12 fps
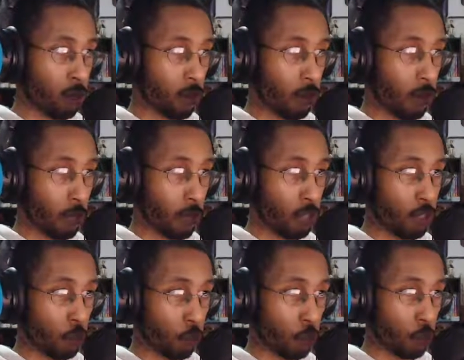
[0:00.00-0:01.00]

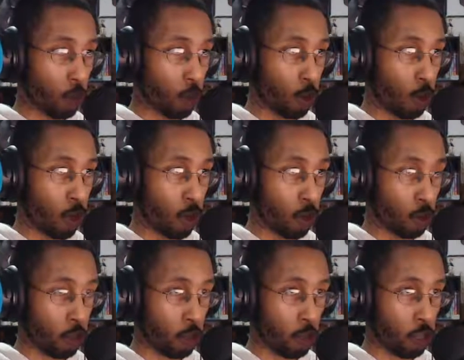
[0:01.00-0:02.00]
Funimation Crunchyroll
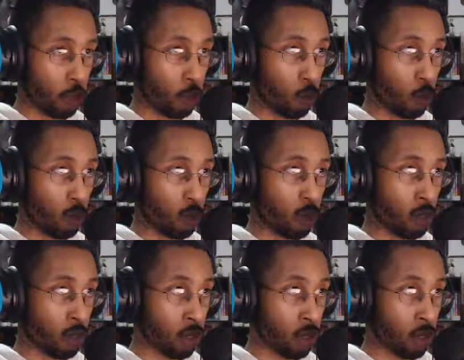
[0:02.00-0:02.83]
partnership was